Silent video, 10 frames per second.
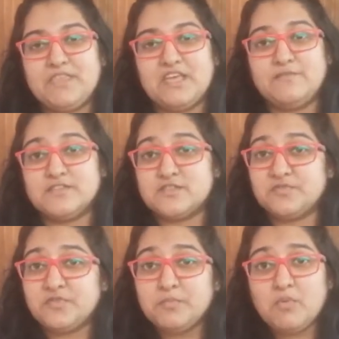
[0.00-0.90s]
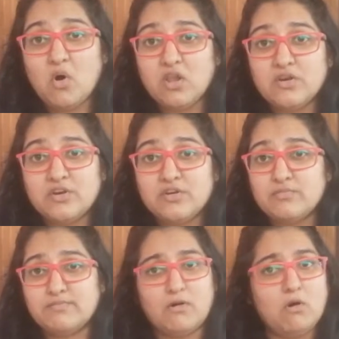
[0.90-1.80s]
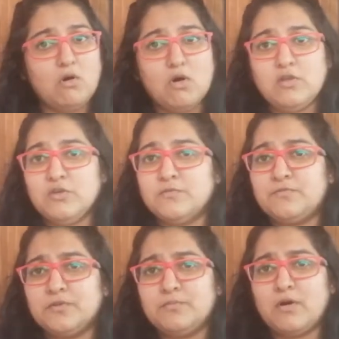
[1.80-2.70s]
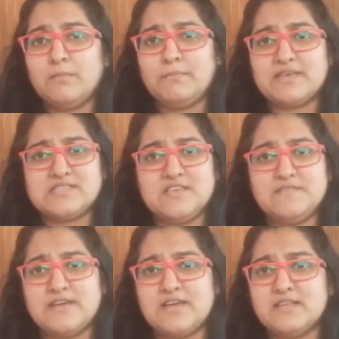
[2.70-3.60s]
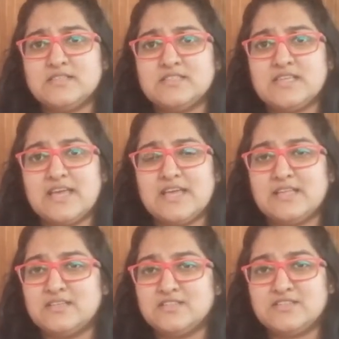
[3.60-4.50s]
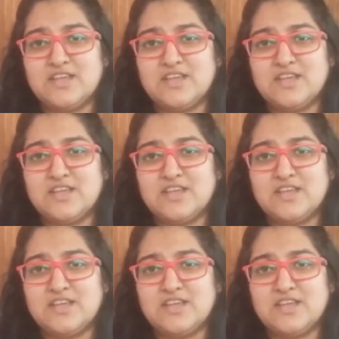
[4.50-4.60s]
If it's a footballer, all you football Messi fans and